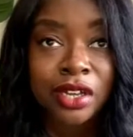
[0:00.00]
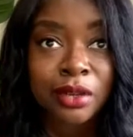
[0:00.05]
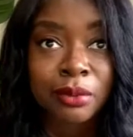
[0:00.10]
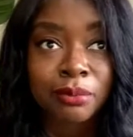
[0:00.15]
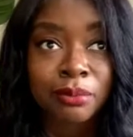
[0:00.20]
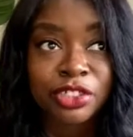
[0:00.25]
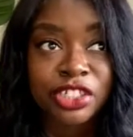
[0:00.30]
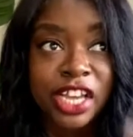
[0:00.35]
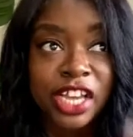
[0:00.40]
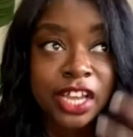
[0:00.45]

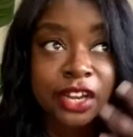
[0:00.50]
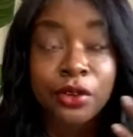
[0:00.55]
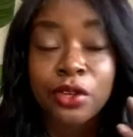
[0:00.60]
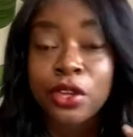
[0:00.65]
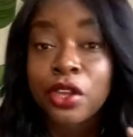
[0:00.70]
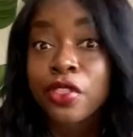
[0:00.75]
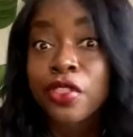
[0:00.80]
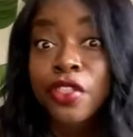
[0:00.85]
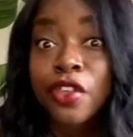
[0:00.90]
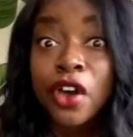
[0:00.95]
channel your
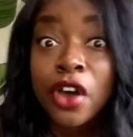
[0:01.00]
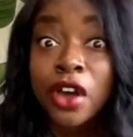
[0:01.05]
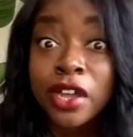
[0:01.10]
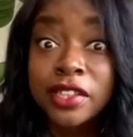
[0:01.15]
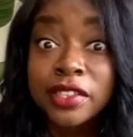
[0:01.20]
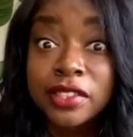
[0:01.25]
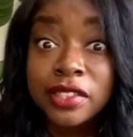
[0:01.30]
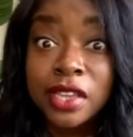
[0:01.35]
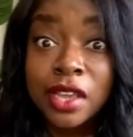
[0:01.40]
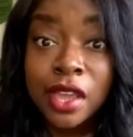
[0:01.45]

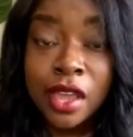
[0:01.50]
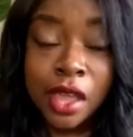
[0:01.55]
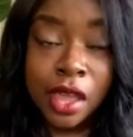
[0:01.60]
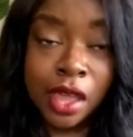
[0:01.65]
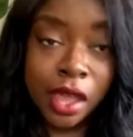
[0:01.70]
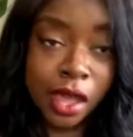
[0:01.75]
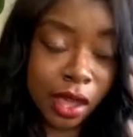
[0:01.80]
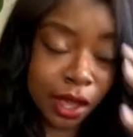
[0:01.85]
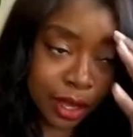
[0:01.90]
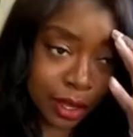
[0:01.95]
thoughts.
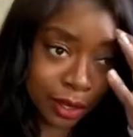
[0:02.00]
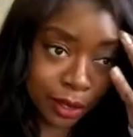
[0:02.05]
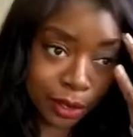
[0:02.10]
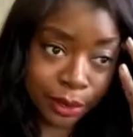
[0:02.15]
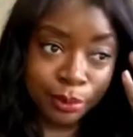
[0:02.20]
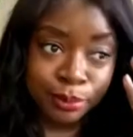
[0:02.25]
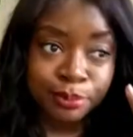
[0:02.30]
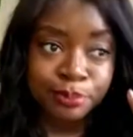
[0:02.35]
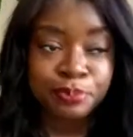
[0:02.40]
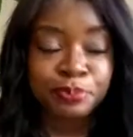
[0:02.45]

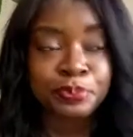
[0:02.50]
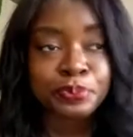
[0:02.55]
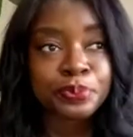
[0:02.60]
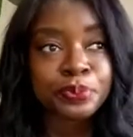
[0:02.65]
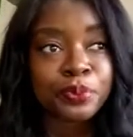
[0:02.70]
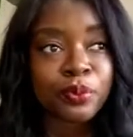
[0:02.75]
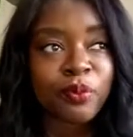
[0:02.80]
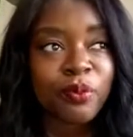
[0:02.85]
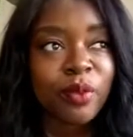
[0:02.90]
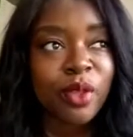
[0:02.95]
Um,
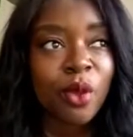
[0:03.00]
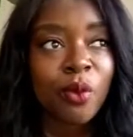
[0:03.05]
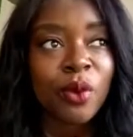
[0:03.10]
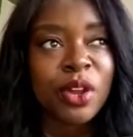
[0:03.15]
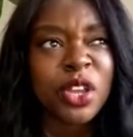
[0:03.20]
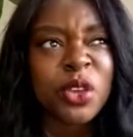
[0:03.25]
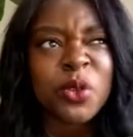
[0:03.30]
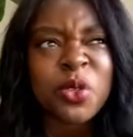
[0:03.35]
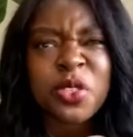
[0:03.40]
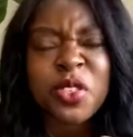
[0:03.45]
what do
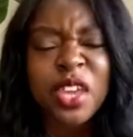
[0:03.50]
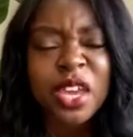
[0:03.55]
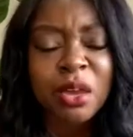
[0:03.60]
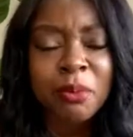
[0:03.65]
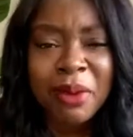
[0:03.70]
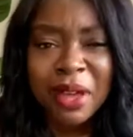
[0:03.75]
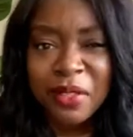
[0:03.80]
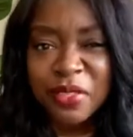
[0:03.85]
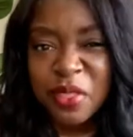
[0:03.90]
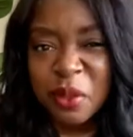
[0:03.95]
you think
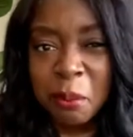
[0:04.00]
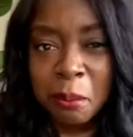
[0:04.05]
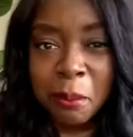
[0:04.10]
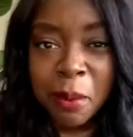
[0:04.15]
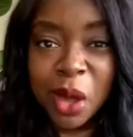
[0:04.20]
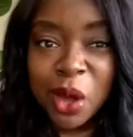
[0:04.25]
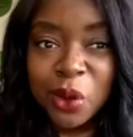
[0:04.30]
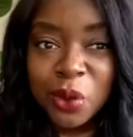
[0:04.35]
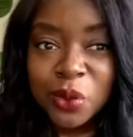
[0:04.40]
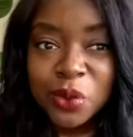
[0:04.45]
about the
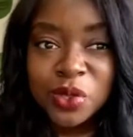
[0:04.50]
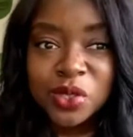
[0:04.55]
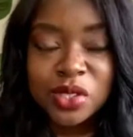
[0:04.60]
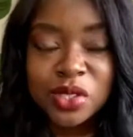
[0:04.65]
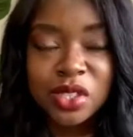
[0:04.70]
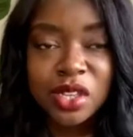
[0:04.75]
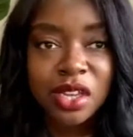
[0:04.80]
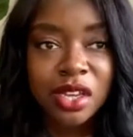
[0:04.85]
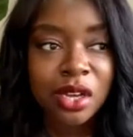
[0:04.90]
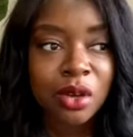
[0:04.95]
most?
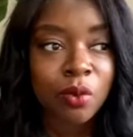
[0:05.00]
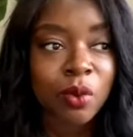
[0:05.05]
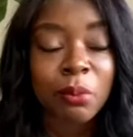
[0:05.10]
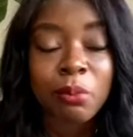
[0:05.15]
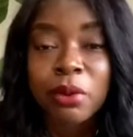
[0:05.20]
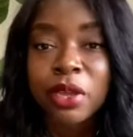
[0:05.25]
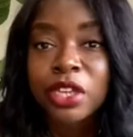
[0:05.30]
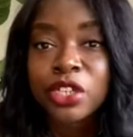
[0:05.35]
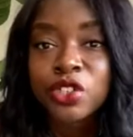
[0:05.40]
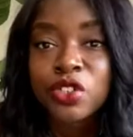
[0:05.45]
What
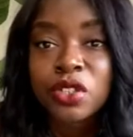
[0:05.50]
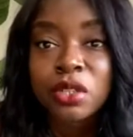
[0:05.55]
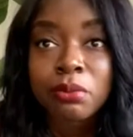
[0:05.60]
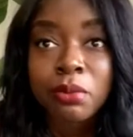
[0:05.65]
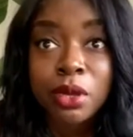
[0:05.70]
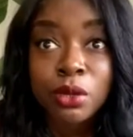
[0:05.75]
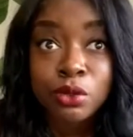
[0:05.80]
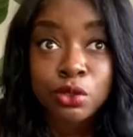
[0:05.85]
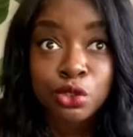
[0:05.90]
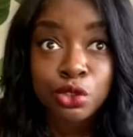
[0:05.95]
brings you the
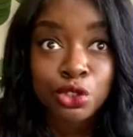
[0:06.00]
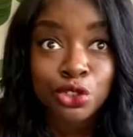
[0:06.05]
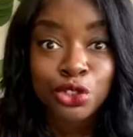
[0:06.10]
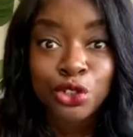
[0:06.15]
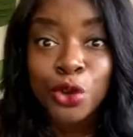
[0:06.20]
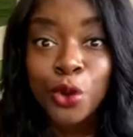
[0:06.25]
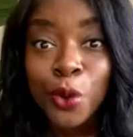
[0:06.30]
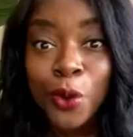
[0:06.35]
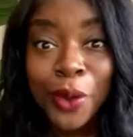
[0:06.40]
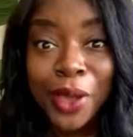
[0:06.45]
most
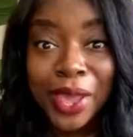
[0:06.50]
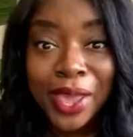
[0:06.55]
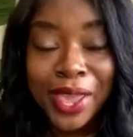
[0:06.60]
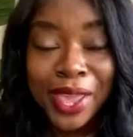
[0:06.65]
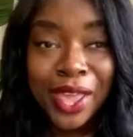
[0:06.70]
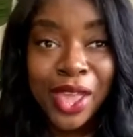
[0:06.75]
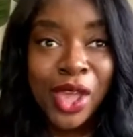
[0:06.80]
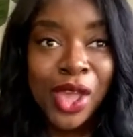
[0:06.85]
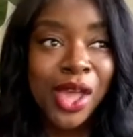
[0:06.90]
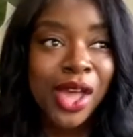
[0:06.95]
joy?
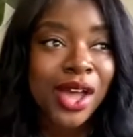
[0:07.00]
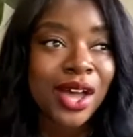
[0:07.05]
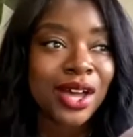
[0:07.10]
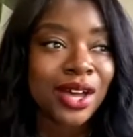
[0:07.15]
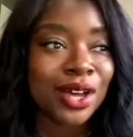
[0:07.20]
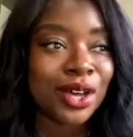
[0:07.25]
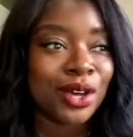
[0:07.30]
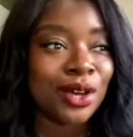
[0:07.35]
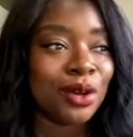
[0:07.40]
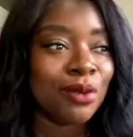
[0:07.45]

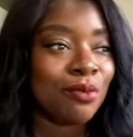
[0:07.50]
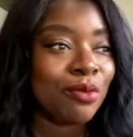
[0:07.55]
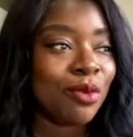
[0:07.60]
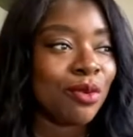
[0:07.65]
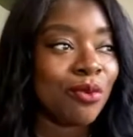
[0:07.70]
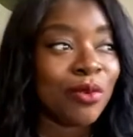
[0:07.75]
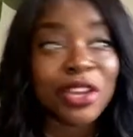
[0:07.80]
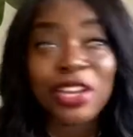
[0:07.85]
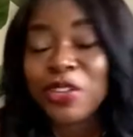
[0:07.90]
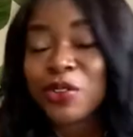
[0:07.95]

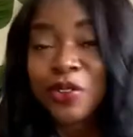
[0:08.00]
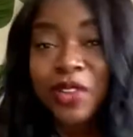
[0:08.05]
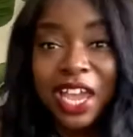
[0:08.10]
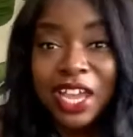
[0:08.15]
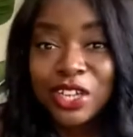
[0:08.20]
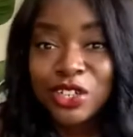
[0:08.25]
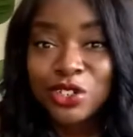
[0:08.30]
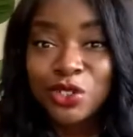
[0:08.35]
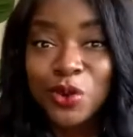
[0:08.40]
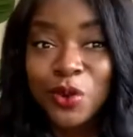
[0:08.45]
What do you
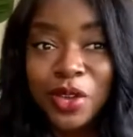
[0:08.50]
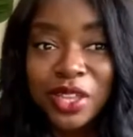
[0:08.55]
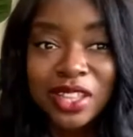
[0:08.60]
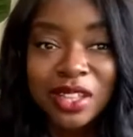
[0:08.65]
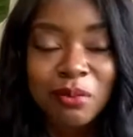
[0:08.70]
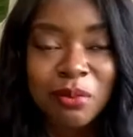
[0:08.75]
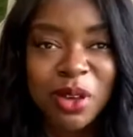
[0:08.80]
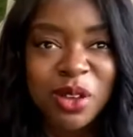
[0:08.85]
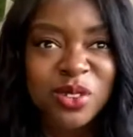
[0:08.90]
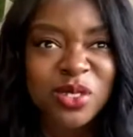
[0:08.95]
like doing the
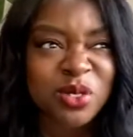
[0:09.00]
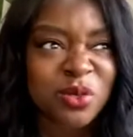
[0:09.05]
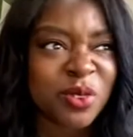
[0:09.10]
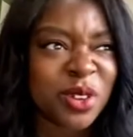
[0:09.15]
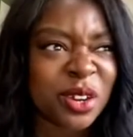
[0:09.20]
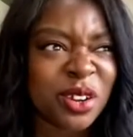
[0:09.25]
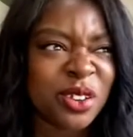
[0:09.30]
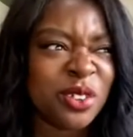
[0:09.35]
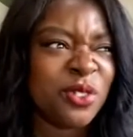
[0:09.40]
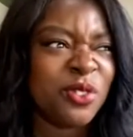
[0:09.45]
most? What
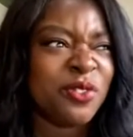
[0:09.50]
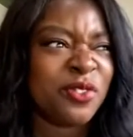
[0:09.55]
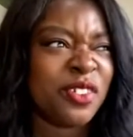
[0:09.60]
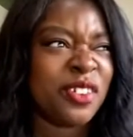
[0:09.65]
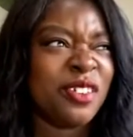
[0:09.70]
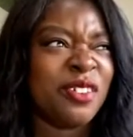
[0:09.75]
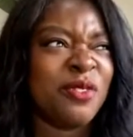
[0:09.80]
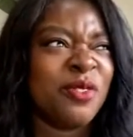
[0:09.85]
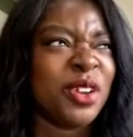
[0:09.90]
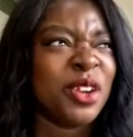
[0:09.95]
are you
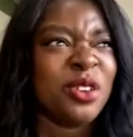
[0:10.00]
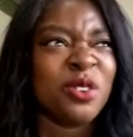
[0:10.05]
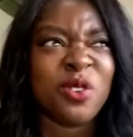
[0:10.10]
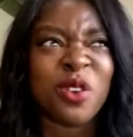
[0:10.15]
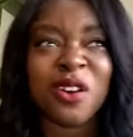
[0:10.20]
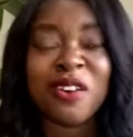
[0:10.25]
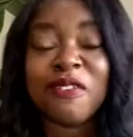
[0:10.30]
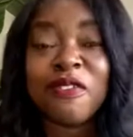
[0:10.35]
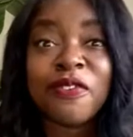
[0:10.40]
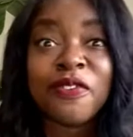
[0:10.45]
feel? What are you
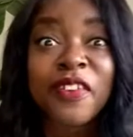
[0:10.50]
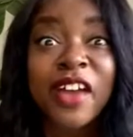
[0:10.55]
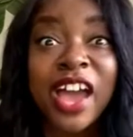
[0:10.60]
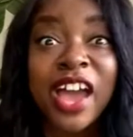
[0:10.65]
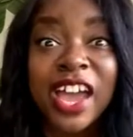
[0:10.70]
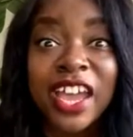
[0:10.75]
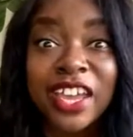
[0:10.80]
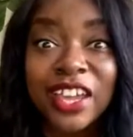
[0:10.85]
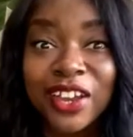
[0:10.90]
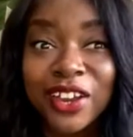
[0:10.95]
on
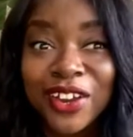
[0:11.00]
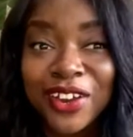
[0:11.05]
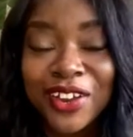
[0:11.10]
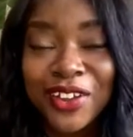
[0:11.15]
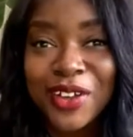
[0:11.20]
fire